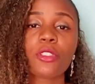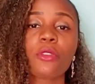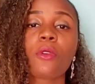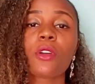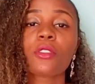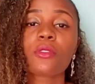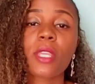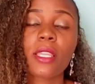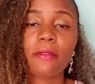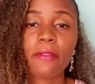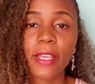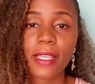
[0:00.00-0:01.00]
want to
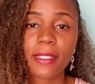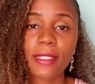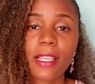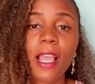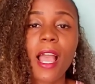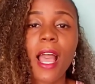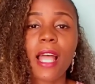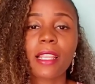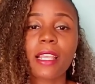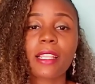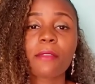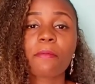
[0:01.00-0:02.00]
invest, and
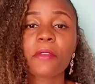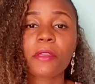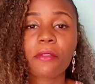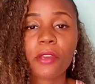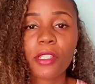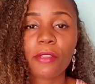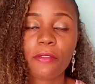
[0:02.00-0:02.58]
then the period.